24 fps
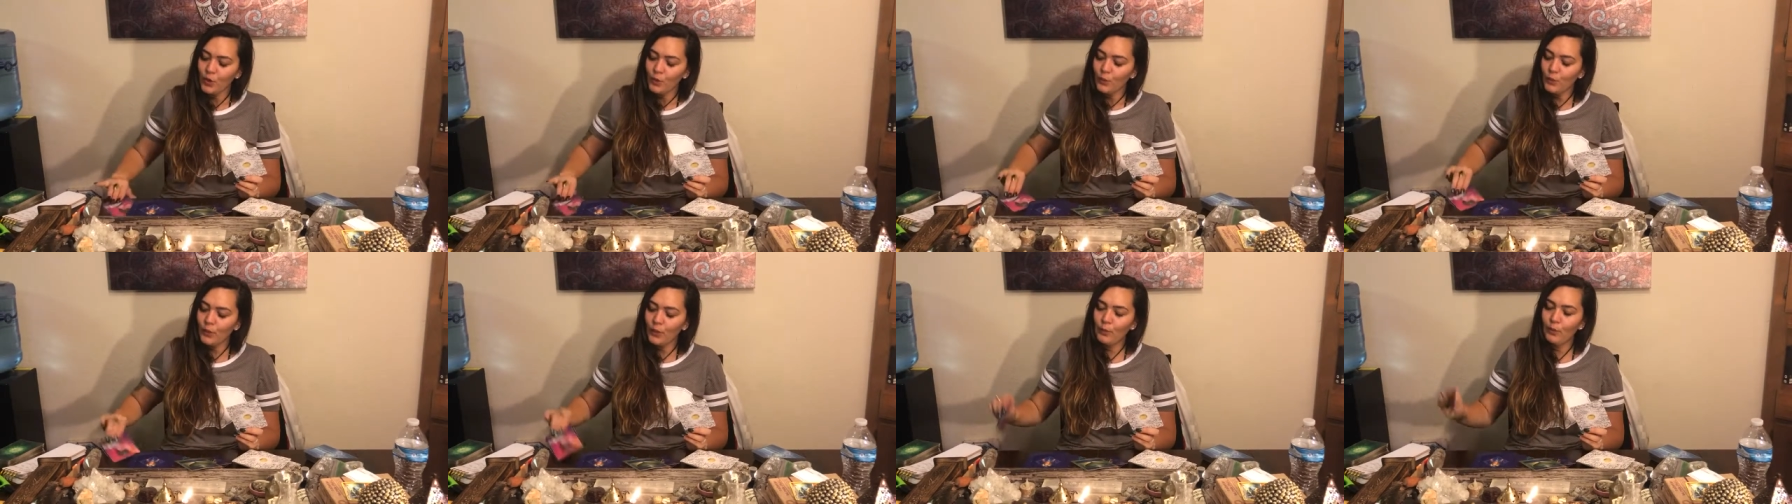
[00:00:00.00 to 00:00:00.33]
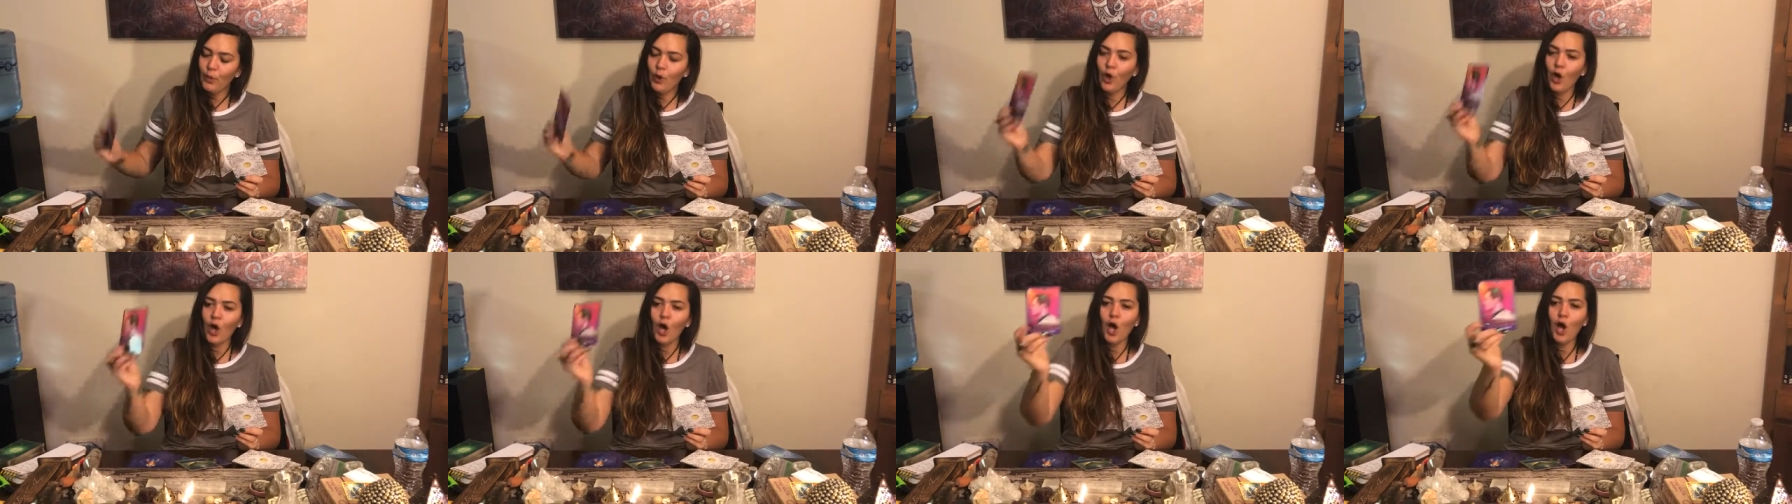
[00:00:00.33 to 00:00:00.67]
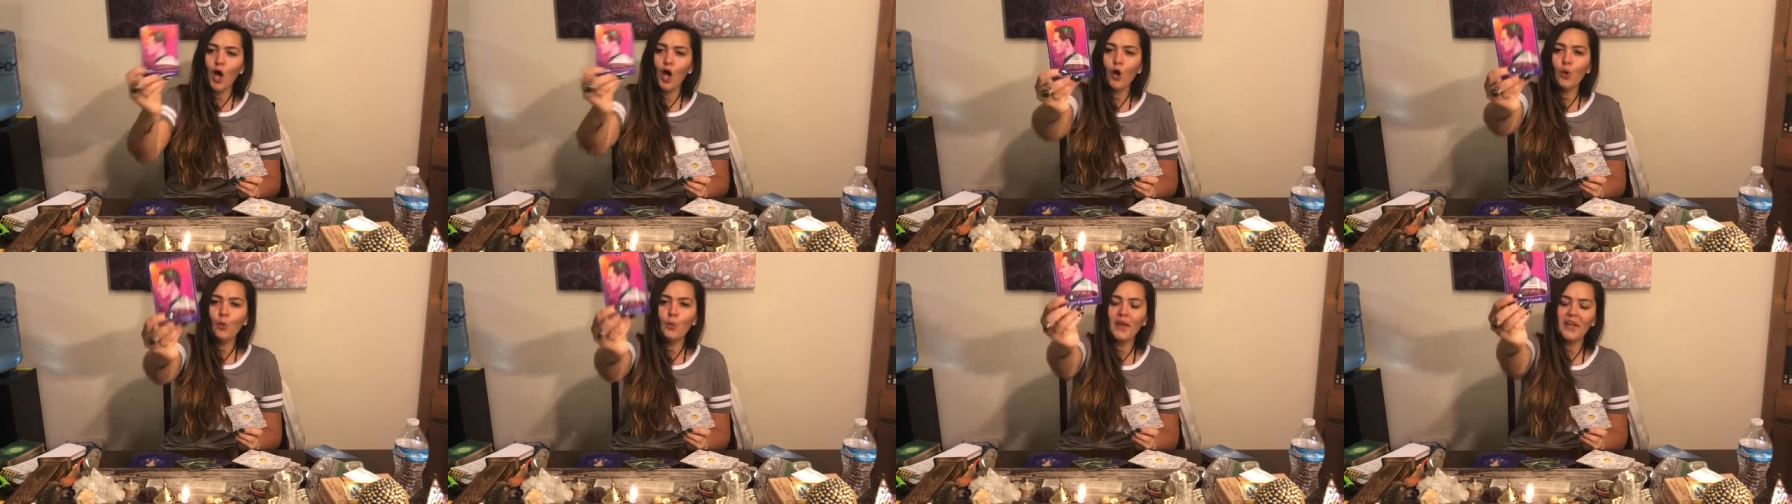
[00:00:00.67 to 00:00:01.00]
we will
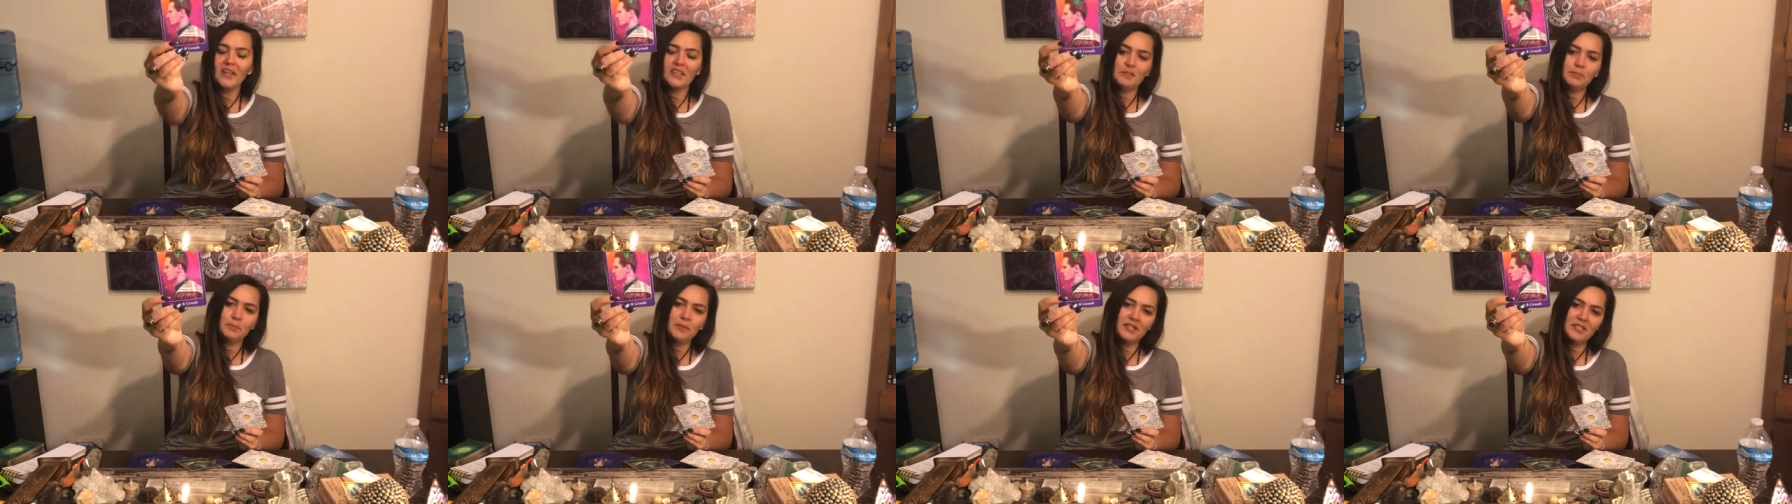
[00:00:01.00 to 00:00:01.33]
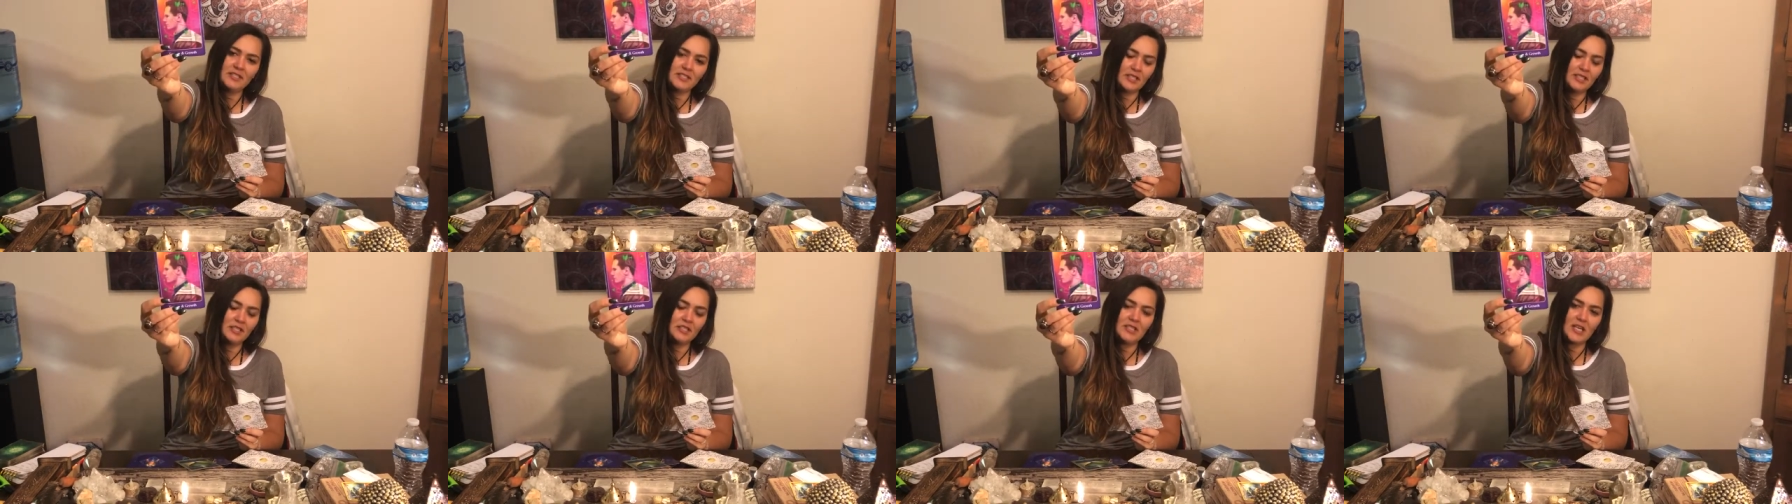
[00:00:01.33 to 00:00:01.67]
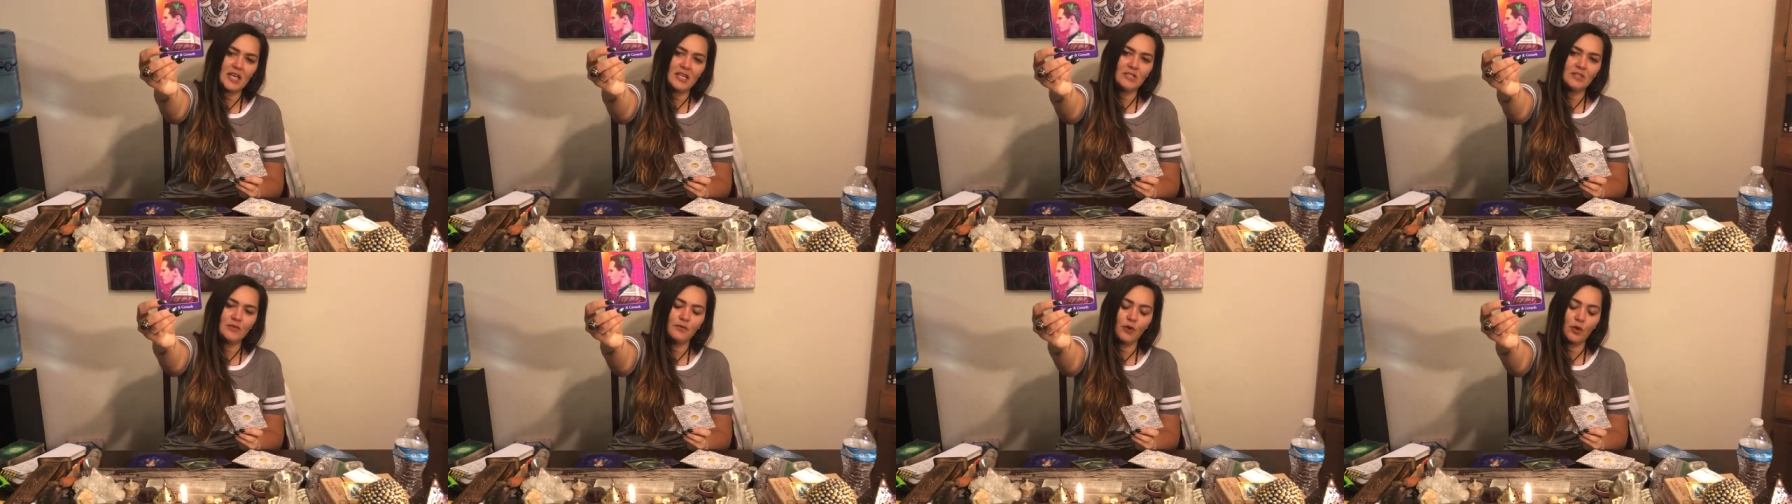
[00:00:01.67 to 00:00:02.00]
always be
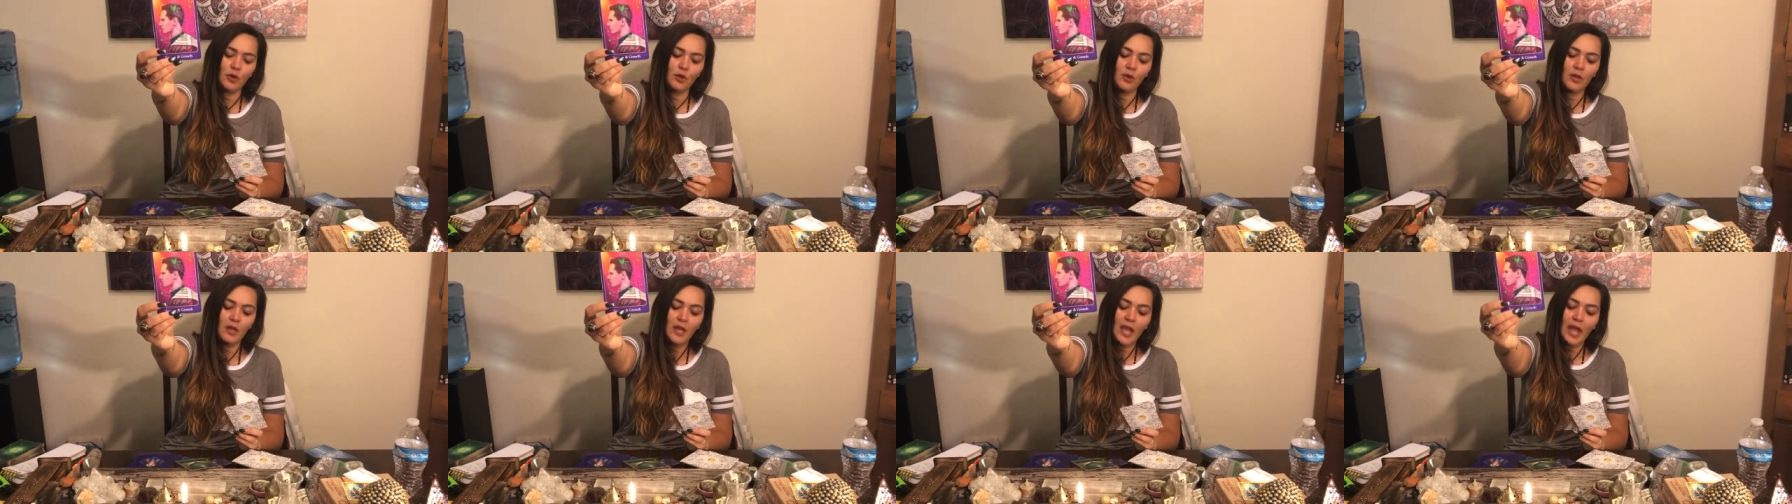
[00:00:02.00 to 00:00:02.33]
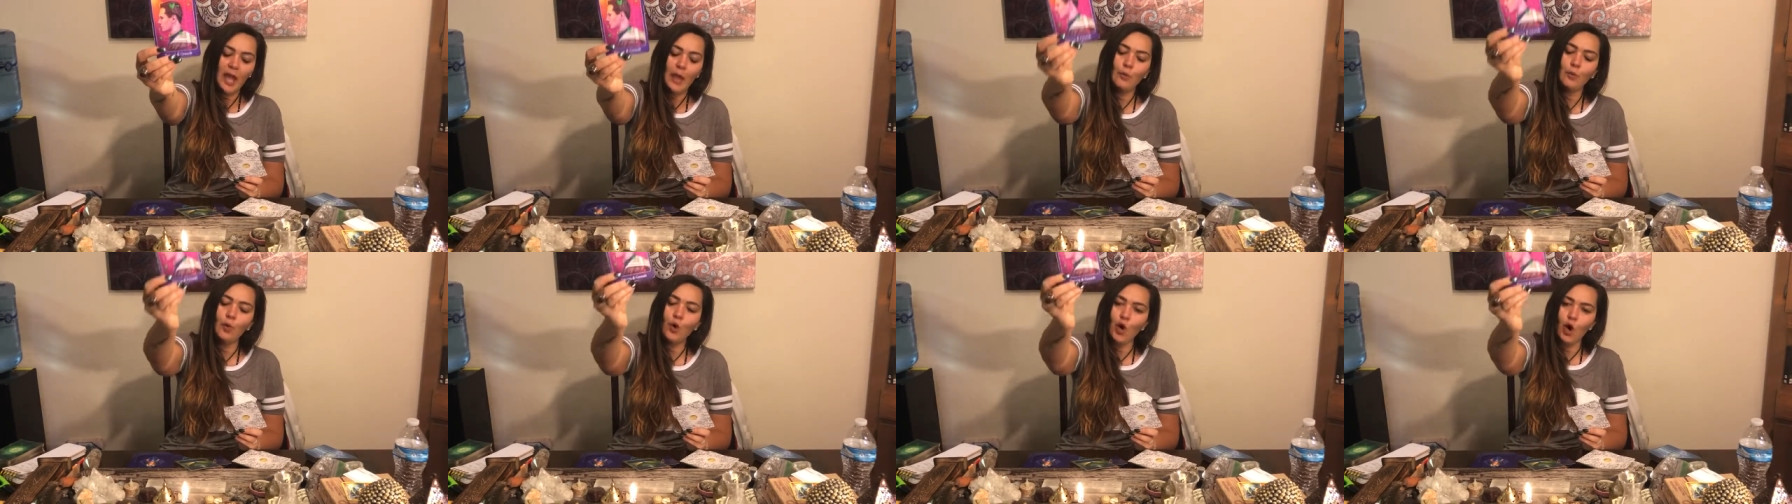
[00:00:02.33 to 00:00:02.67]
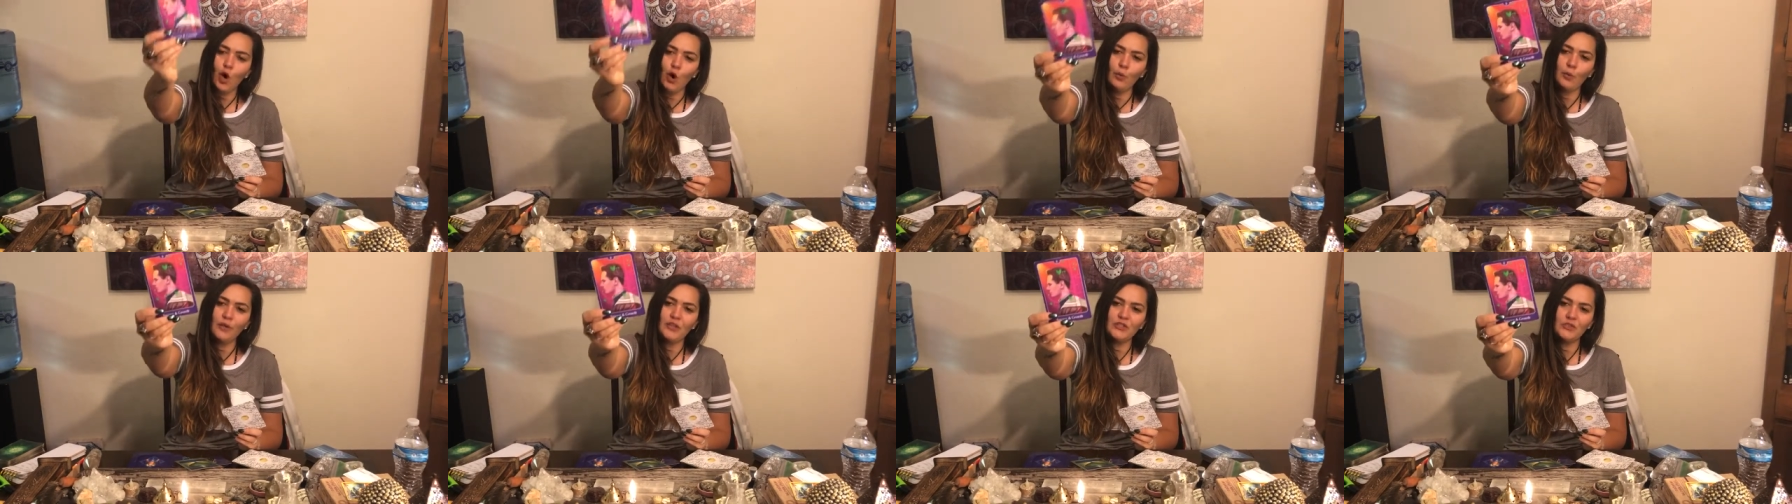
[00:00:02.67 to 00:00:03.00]
successful and will
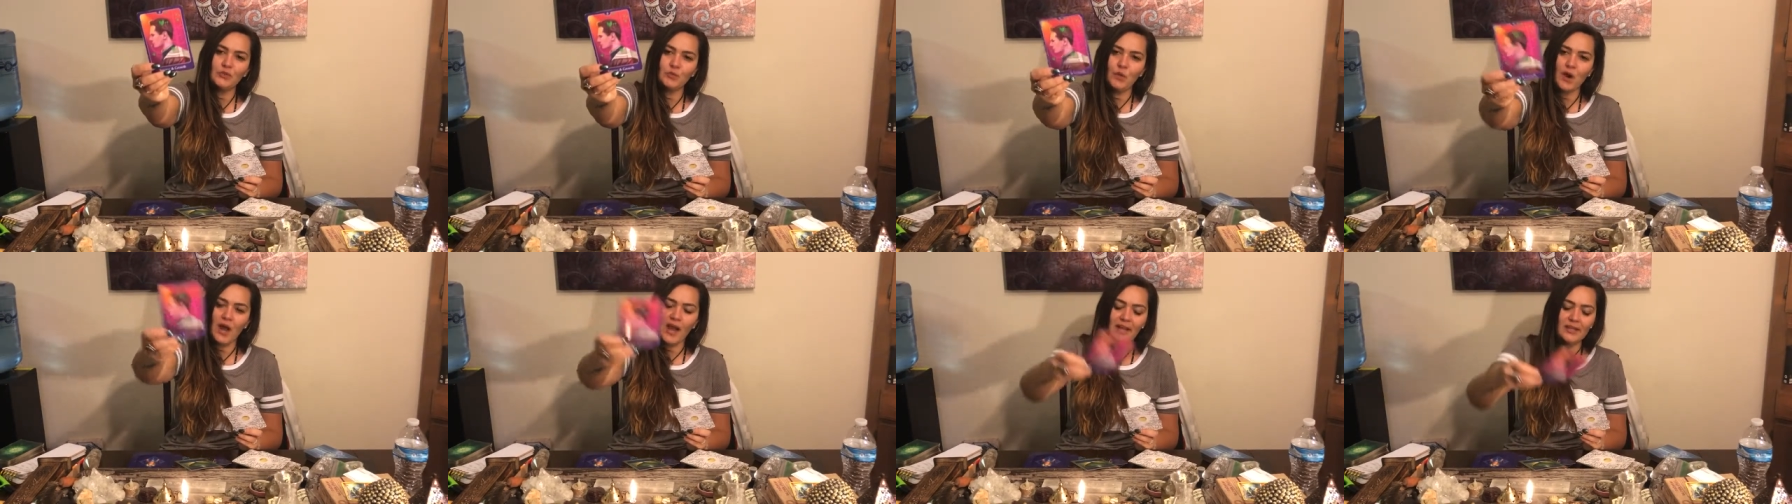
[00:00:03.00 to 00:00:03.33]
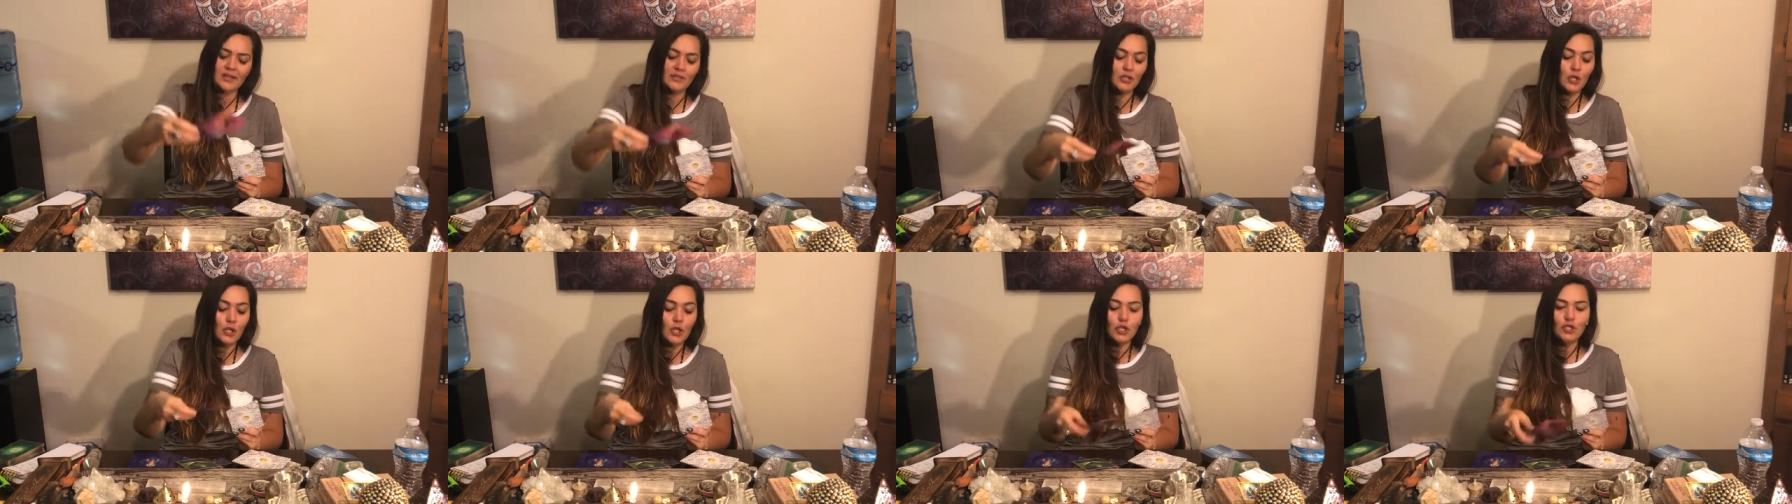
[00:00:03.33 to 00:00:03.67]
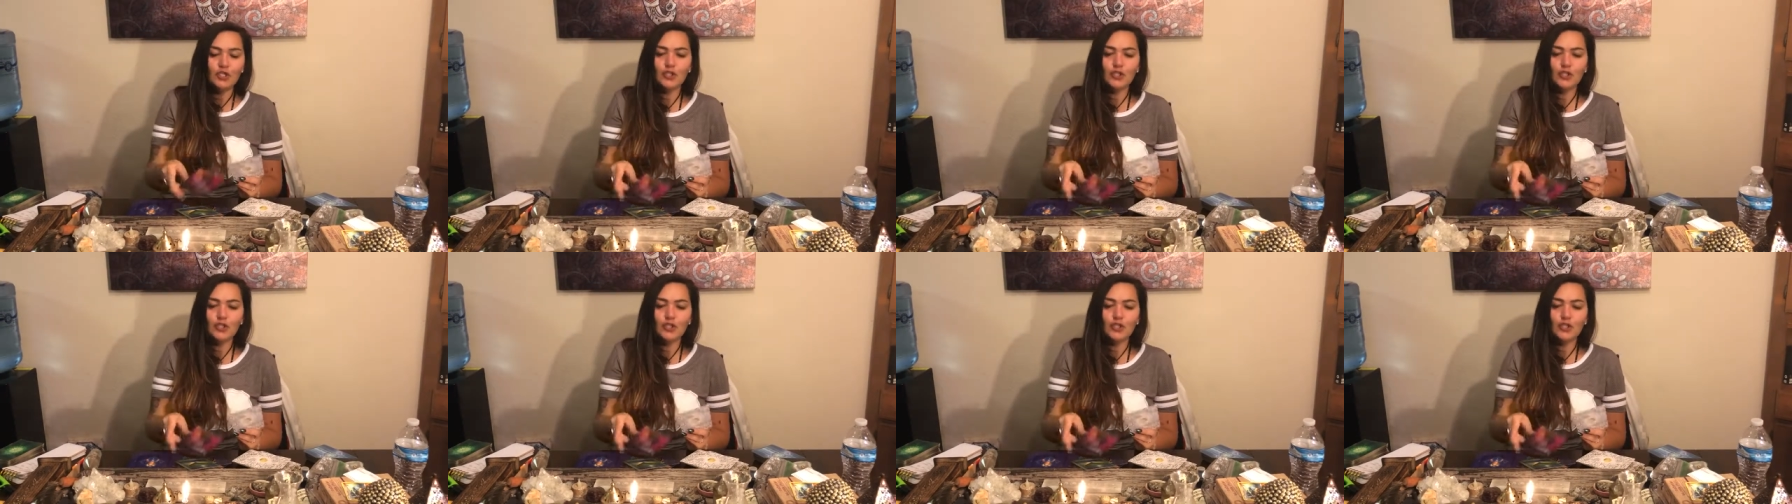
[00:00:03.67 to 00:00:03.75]
always rise.